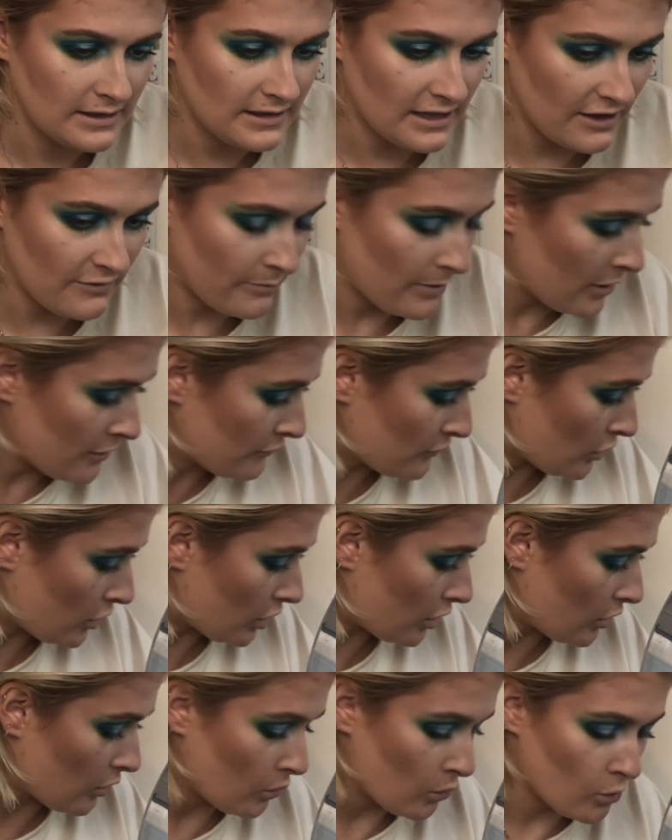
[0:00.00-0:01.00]
They've both
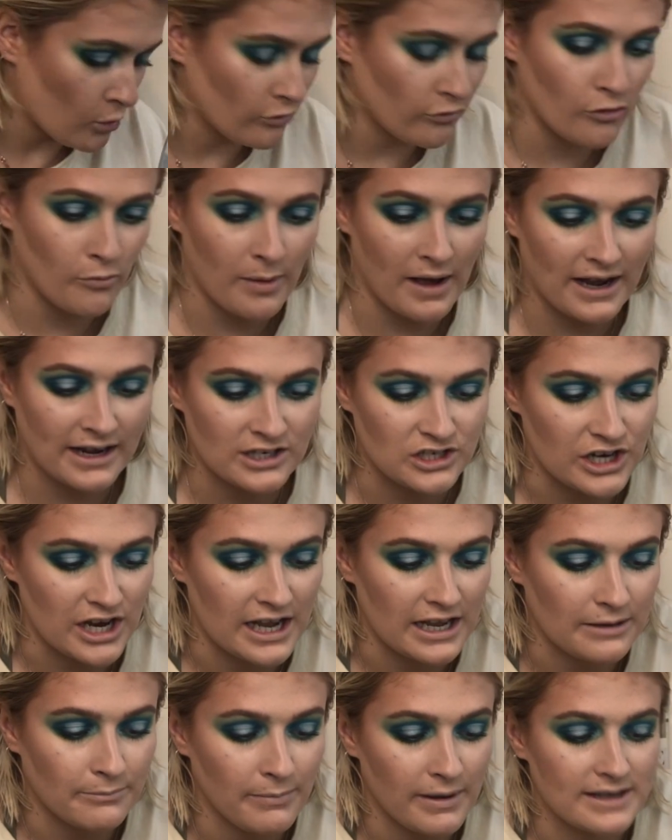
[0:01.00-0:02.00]
got awful
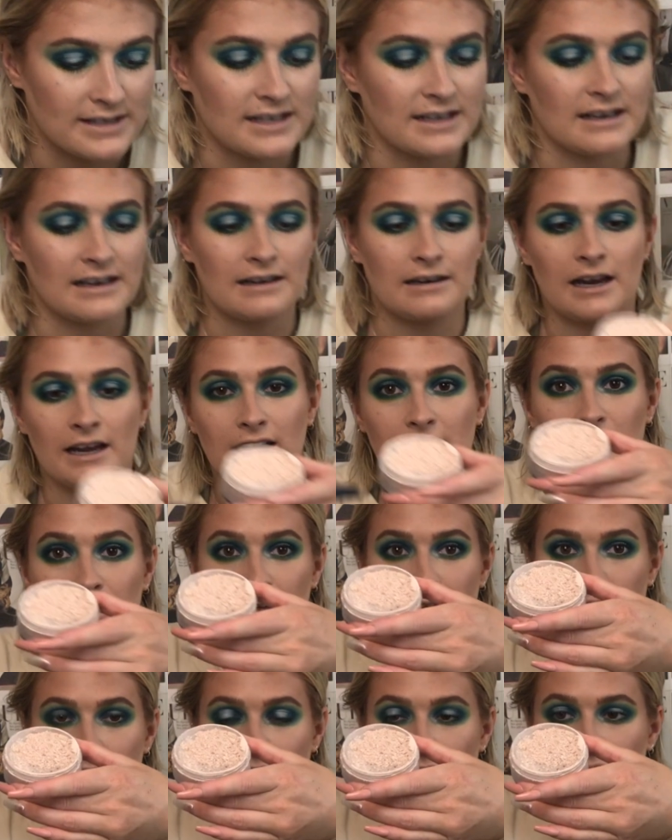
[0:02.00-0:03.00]
packaging, basically like
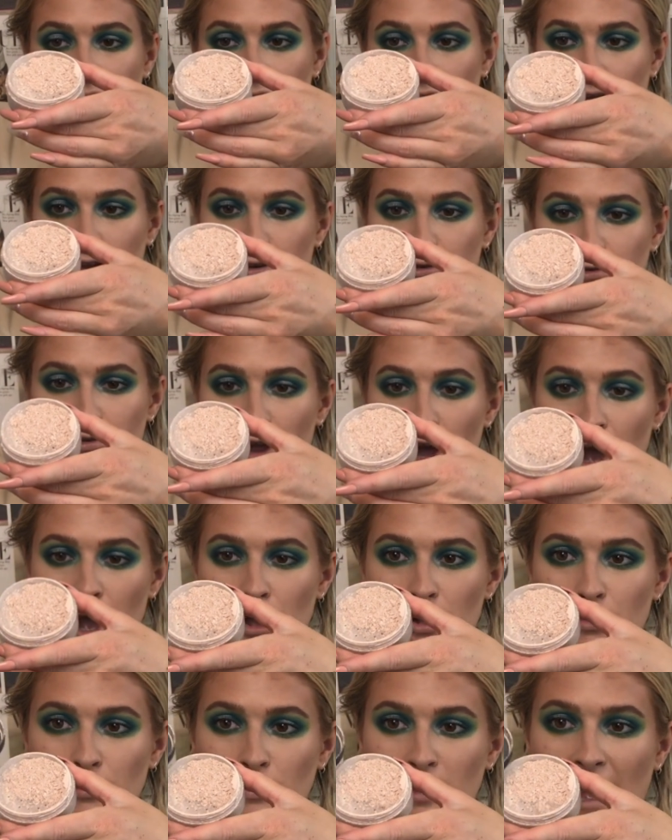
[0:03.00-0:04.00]

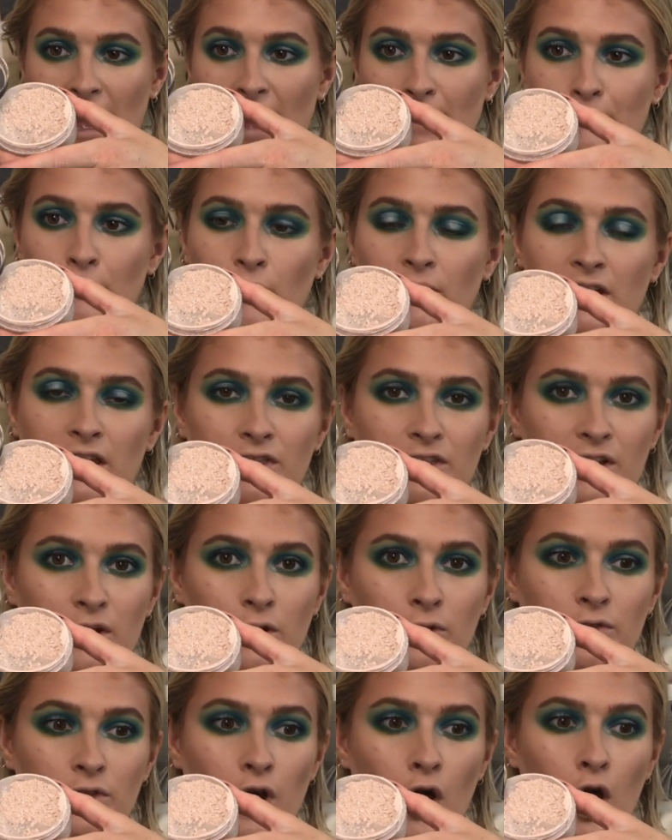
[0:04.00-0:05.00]
no cap or anything
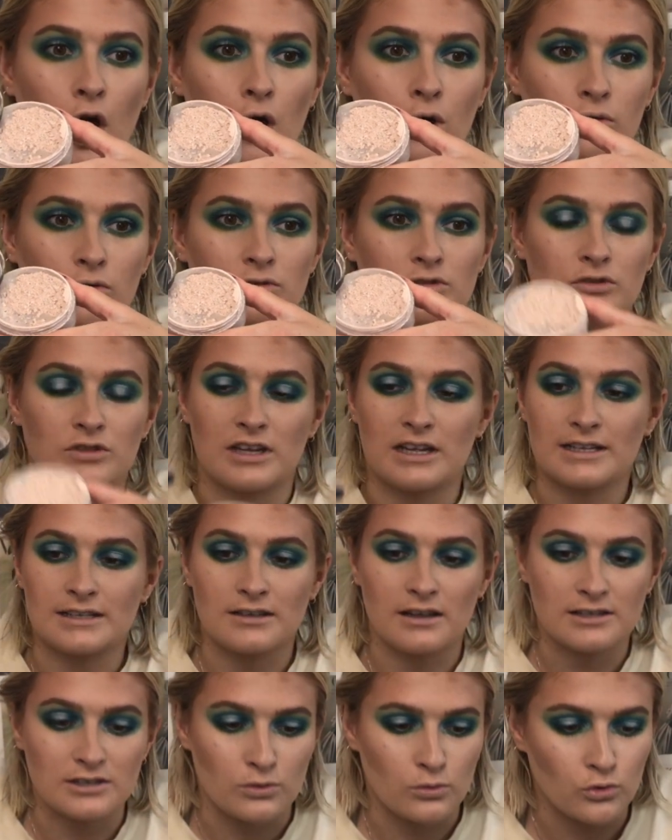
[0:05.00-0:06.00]
on the holes on the
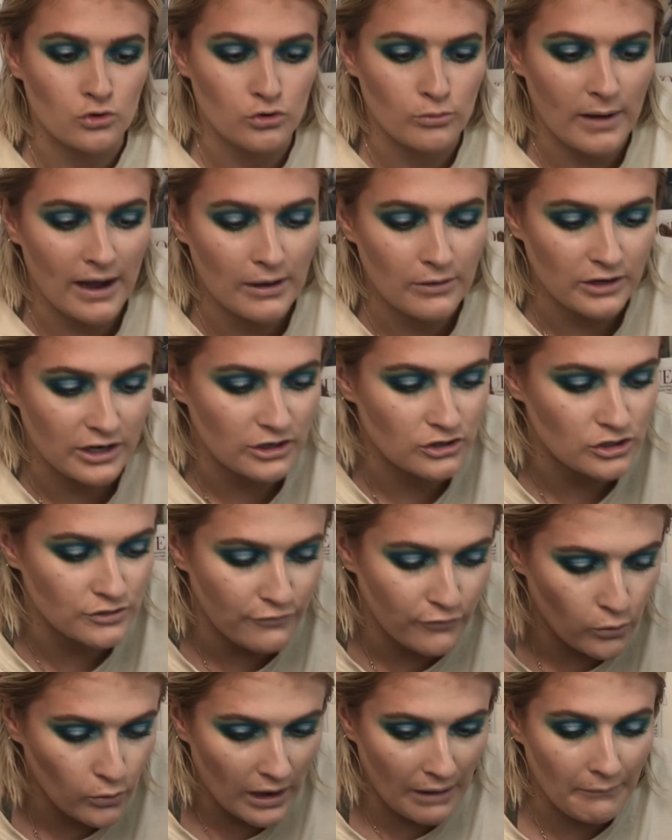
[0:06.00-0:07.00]
inside so all the powder can just
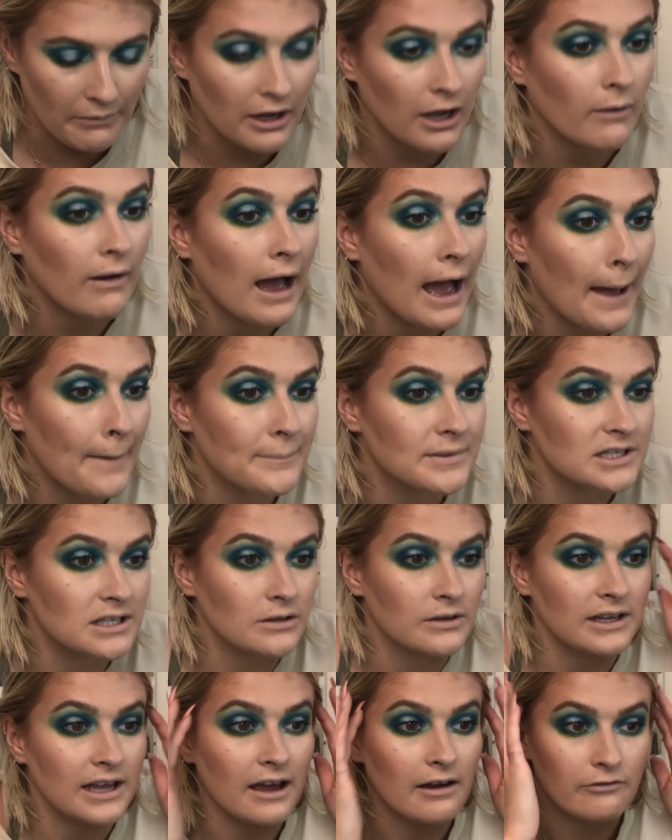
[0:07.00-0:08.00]
fall out and go
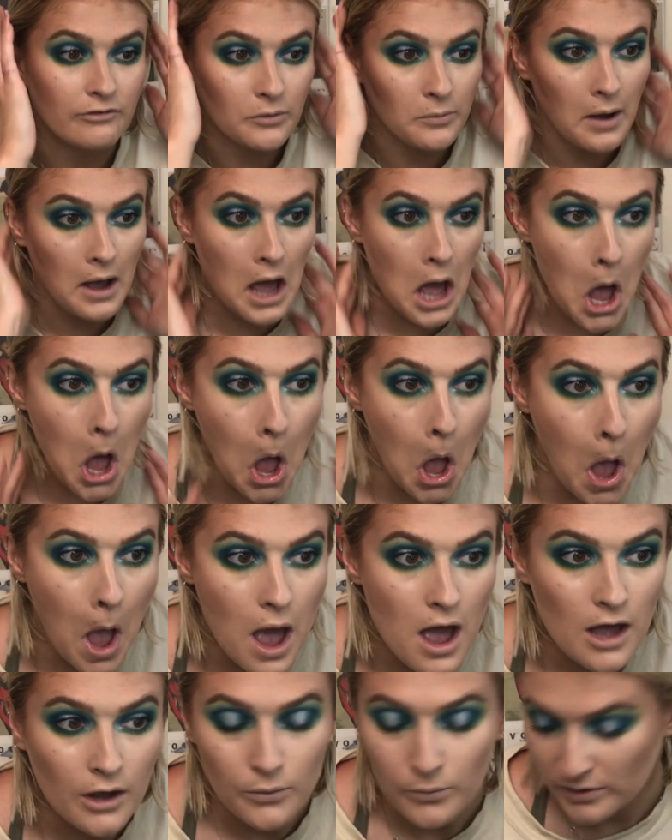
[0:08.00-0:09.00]
absolutely everywhere
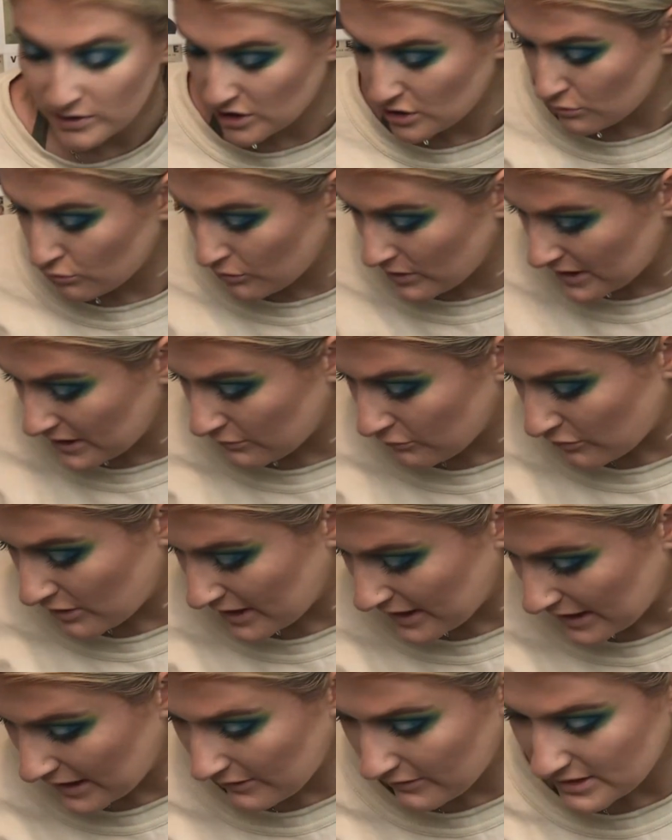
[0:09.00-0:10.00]
which is really
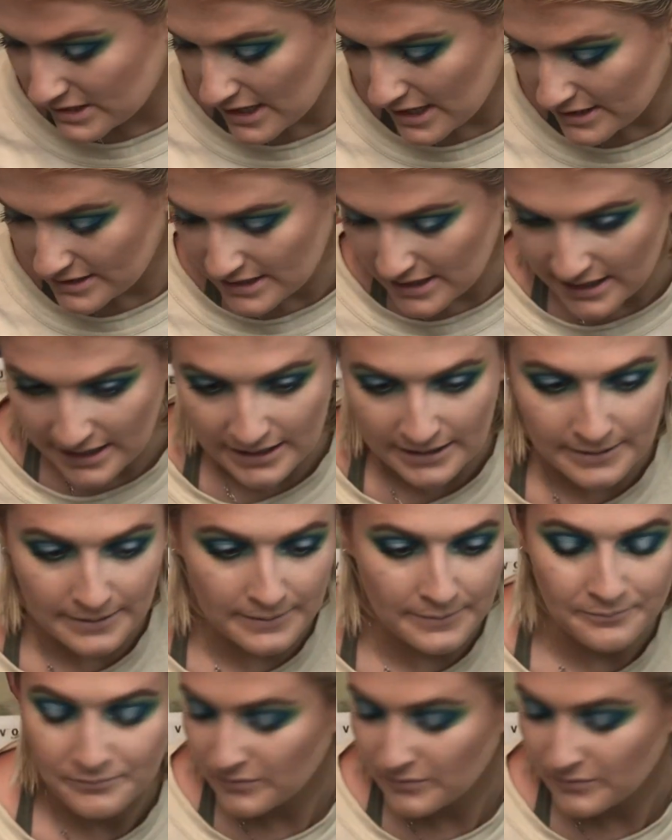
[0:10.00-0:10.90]
really irritating